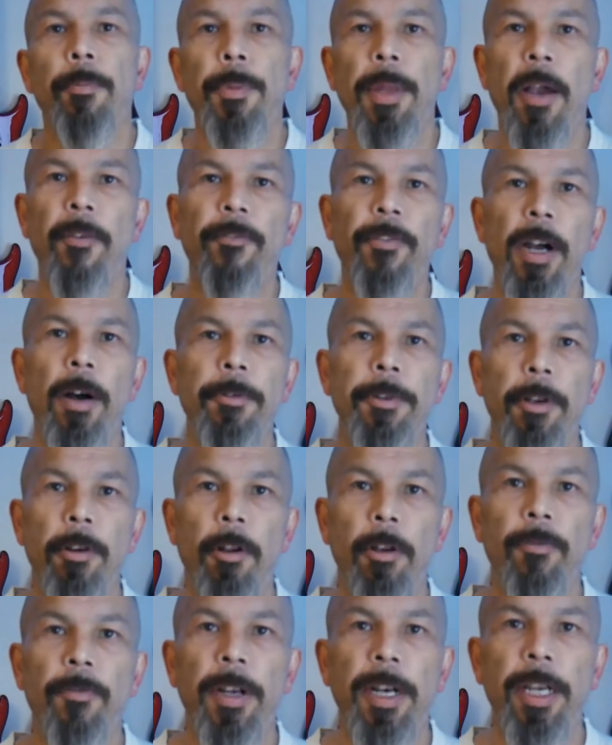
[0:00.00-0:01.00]
I found an
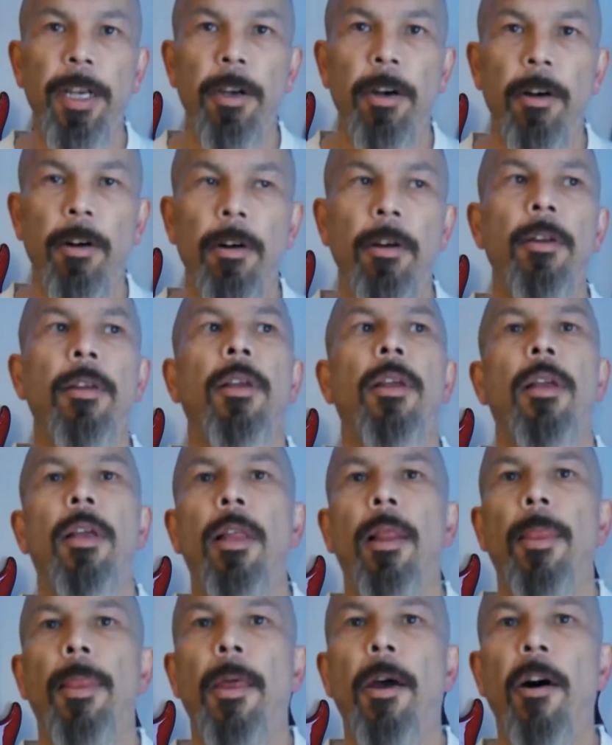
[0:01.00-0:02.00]
old video
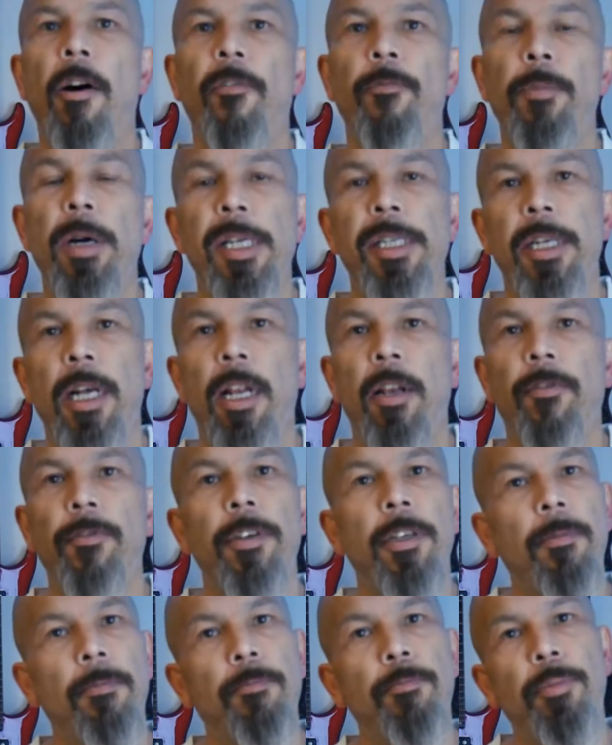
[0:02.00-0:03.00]
of myself
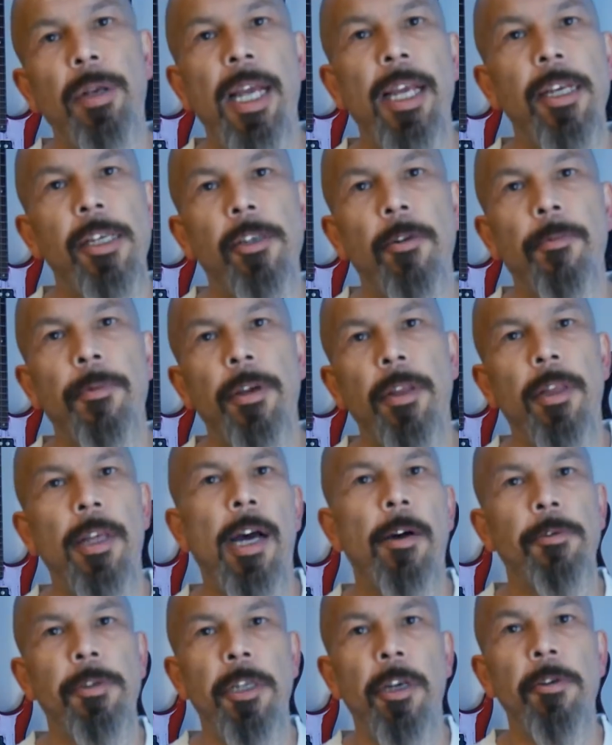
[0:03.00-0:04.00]
playing something that I
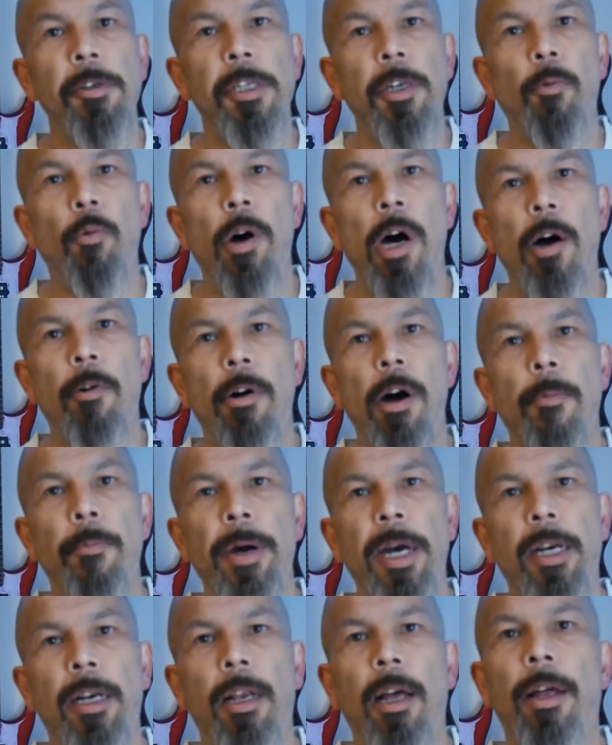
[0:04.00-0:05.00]
was using a wah-wah
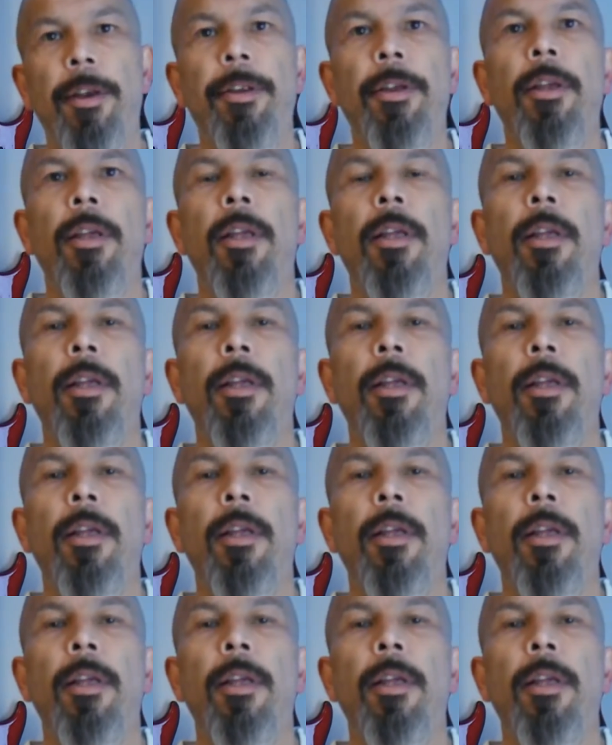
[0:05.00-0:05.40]
pedal on,